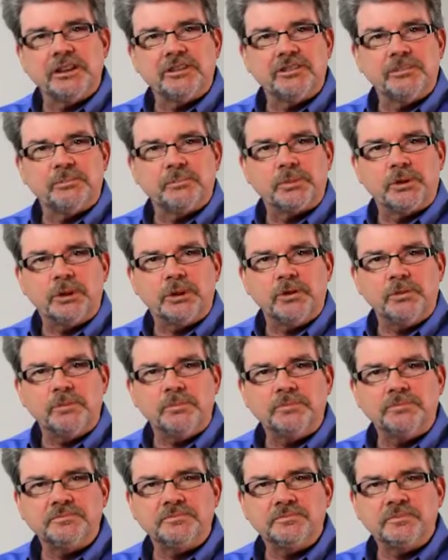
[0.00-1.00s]
active
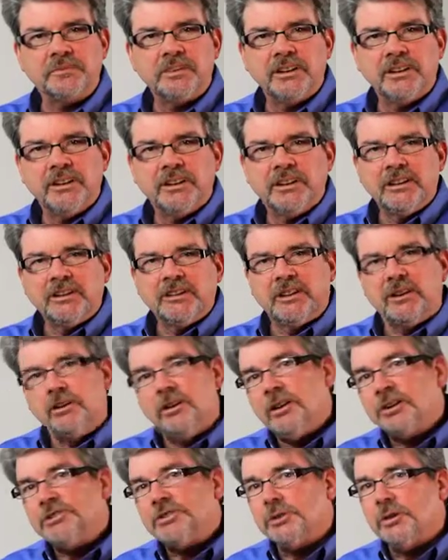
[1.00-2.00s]
probe. Now
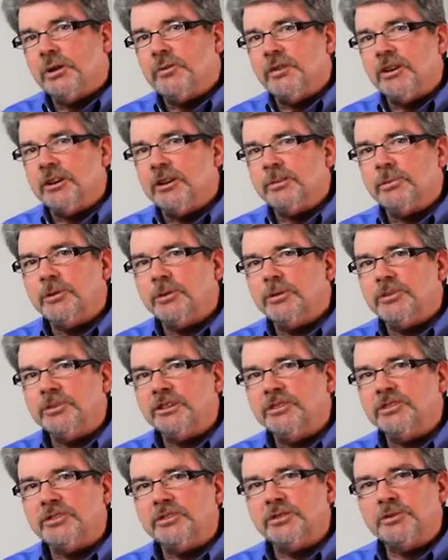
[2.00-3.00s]
also available
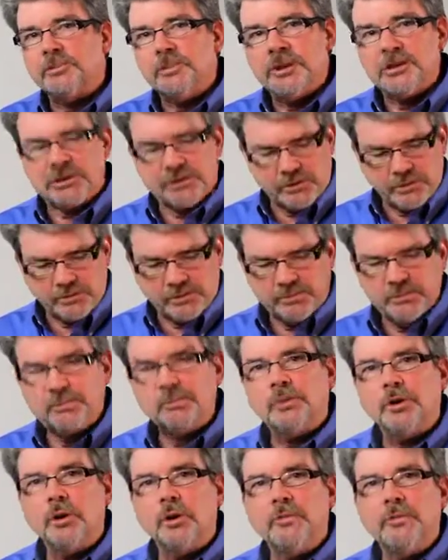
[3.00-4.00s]
is a special
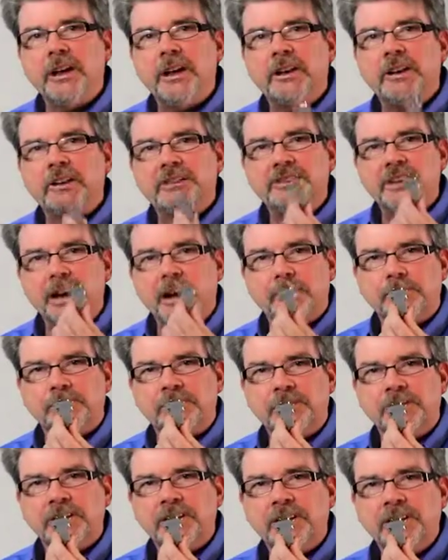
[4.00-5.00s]
probe head
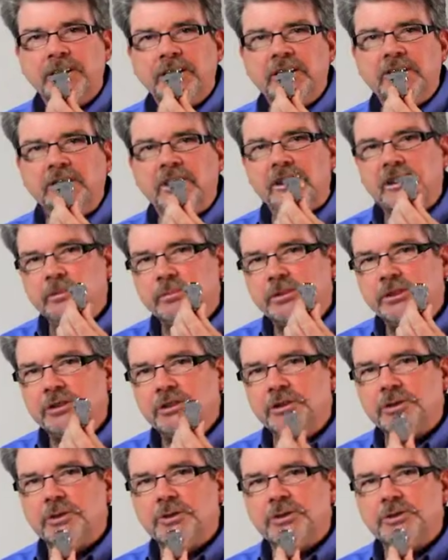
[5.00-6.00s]
adapter that can be
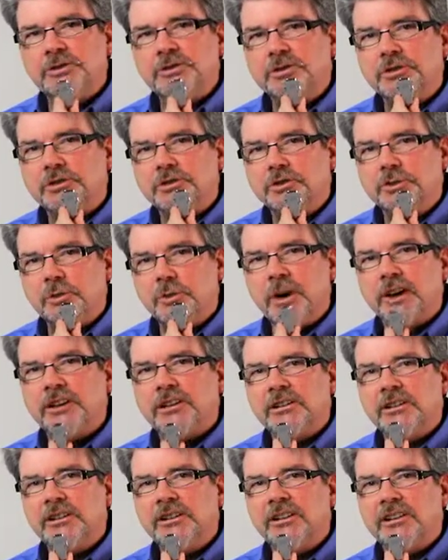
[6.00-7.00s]
used to
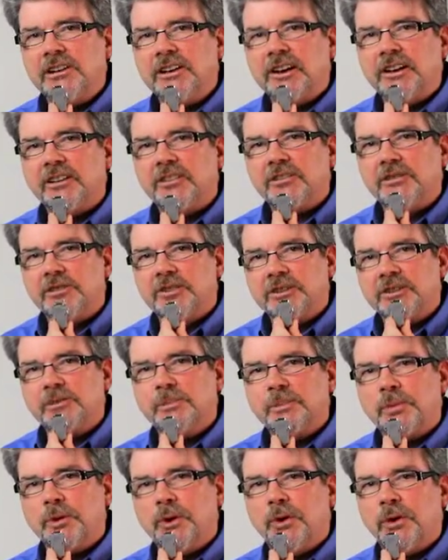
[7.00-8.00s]
directly connect this
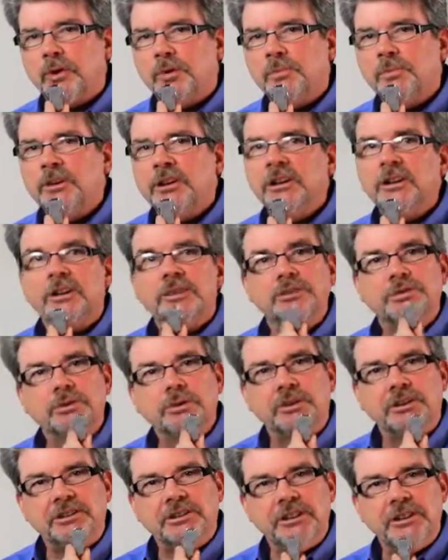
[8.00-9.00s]
probe
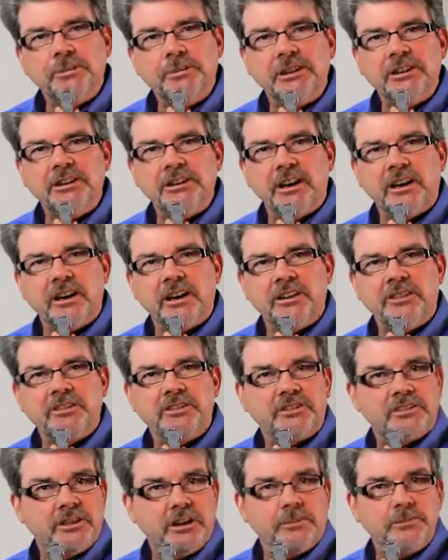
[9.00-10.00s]
to a DB9
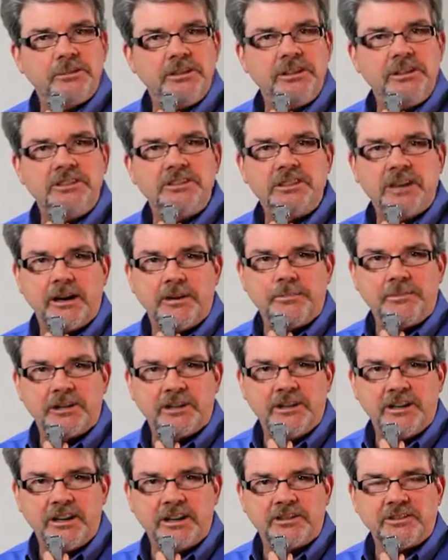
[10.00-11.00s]
sub-D type
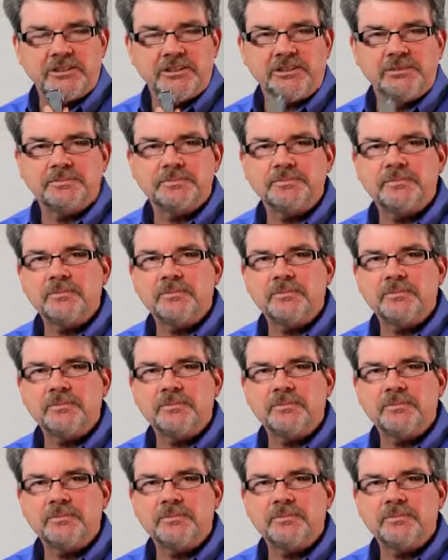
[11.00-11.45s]
connector.